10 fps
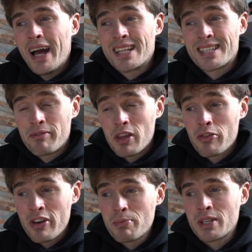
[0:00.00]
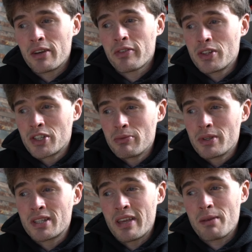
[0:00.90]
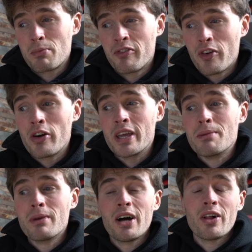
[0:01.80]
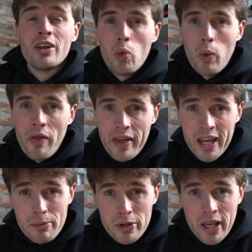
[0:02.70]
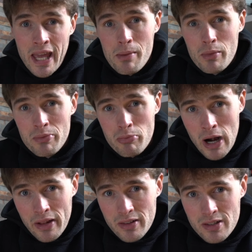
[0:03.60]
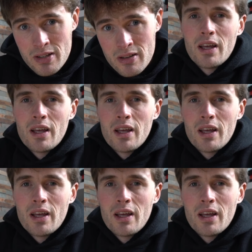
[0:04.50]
and 73% of consumers say they prefer email when they're communicating with brands.